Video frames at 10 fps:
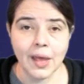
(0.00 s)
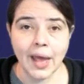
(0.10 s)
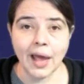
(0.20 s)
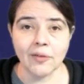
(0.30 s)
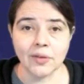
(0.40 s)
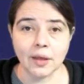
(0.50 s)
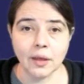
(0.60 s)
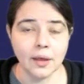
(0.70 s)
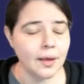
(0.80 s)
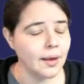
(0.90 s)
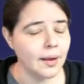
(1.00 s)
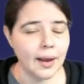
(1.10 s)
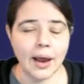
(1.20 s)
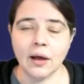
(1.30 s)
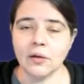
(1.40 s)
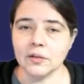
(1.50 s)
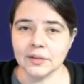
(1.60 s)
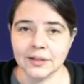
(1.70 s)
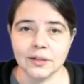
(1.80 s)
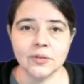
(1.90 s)
having
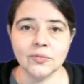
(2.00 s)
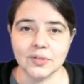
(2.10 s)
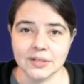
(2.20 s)
outlived